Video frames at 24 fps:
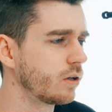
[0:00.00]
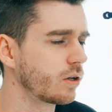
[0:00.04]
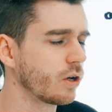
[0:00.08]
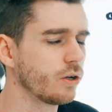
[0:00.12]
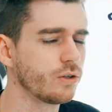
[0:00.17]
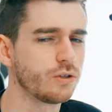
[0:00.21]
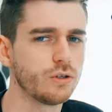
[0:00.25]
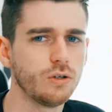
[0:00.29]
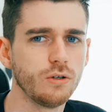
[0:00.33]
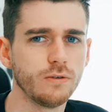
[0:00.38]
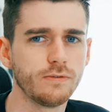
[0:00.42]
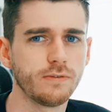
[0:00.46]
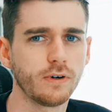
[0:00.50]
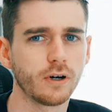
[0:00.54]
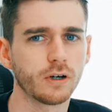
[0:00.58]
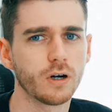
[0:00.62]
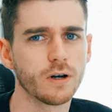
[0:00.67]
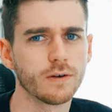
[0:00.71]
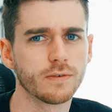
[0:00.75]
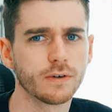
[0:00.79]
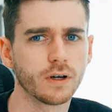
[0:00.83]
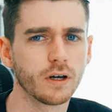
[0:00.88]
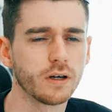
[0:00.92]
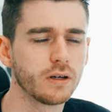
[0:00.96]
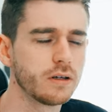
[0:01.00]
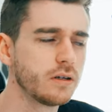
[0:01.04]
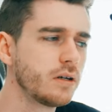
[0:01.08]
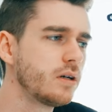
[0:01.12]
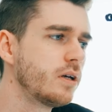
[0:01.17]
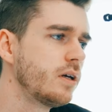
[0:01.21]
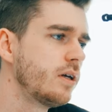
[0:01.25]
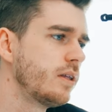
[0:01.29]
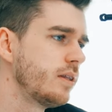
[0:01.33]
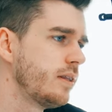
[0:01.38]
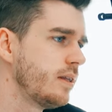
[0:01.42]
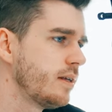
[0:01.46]
or go too far over,
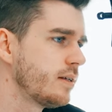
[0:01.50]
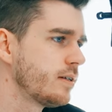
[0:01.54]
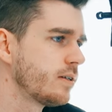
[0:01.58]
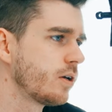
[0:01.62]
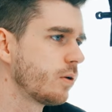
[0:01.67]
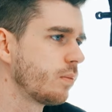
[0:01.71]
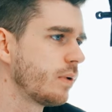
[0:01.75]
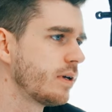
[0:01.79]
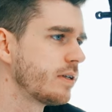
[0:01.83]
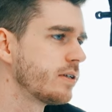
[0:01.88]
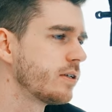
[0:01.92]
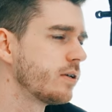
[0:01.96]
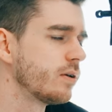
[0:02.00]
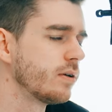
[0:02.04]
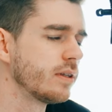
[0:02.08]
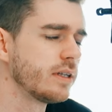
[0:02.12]
this is a good way to do